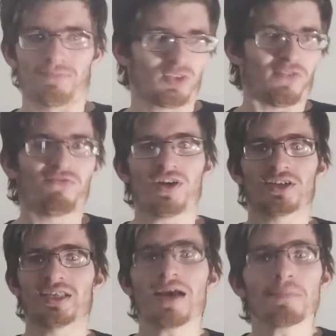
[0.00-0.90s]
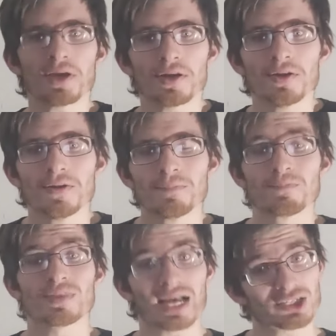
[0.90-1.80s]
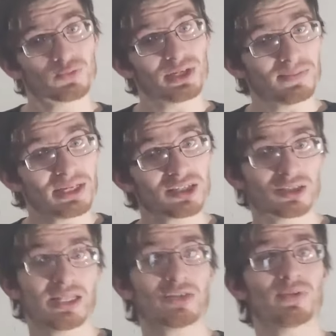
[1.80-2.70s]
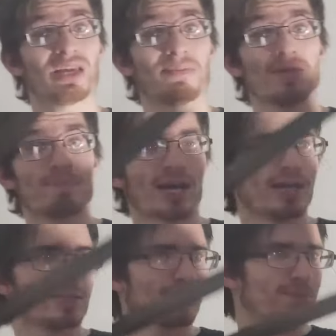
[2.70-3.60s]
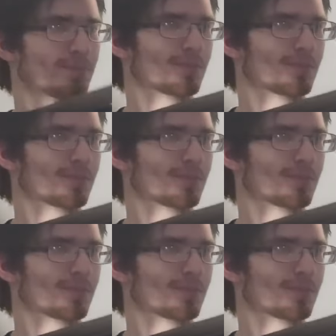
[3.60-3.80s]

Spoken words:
What the fuck does that mean? That's what he means. That's what they mean by it.